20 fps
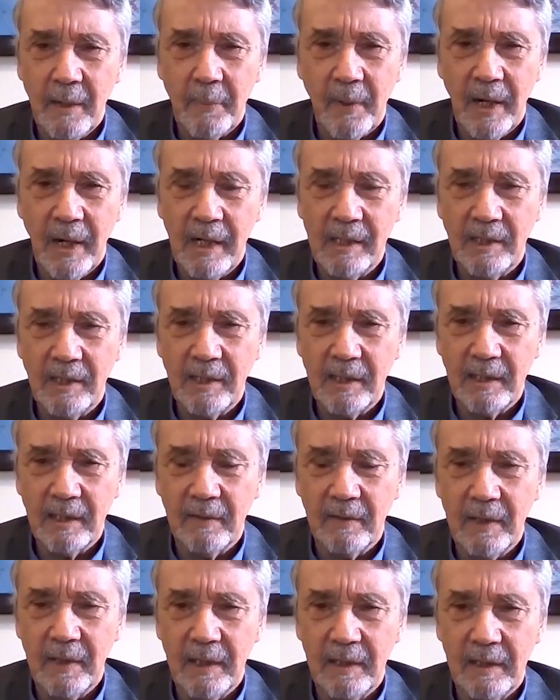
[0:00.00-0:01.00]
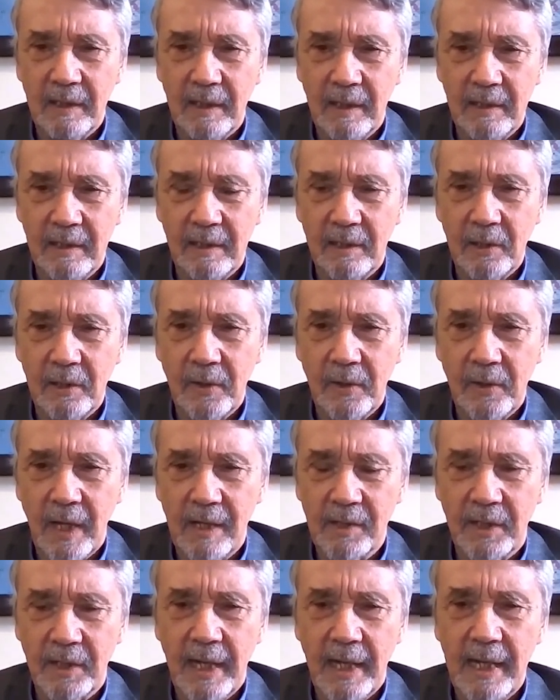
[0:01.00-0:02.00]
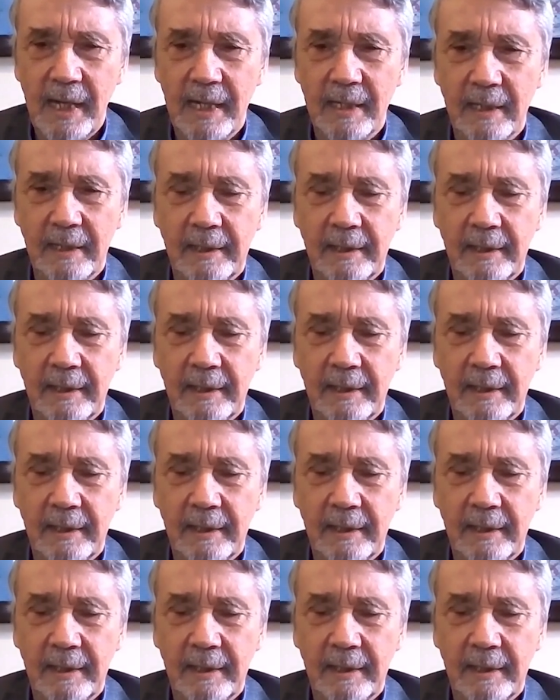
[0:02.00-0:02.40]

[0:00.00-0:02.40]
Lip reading: uprising in 2008.